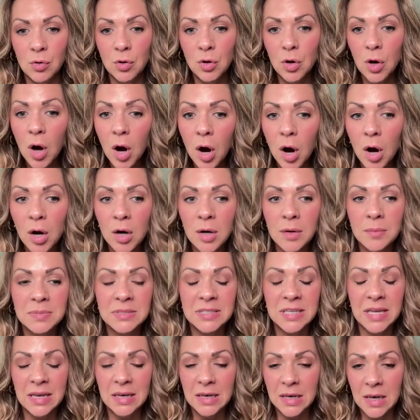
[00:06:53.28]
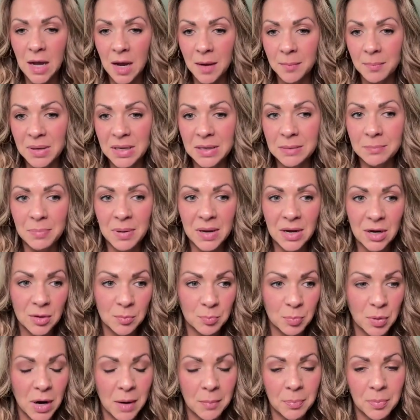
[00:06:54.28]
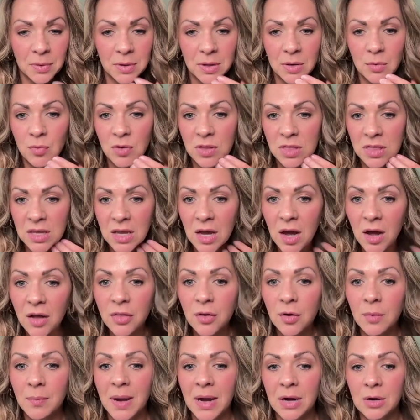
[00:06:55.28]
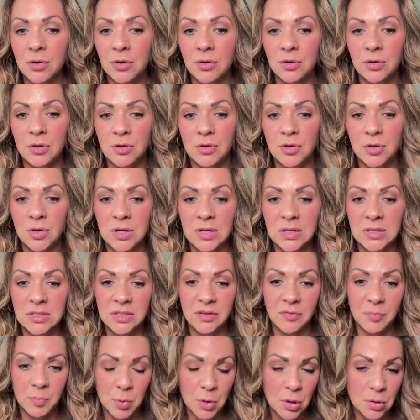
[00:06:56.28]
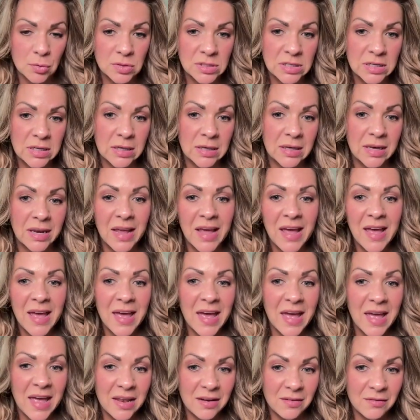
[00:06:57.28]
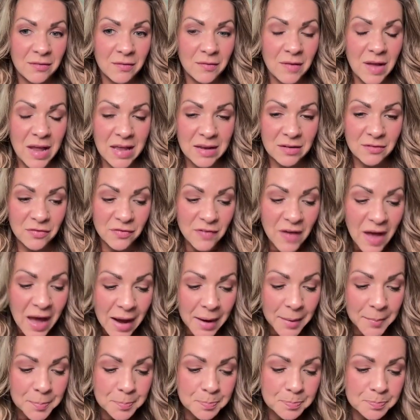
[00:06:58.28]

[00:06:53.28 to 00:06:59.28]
carbs and not being paired properly with the other macronutrients of protein and fat.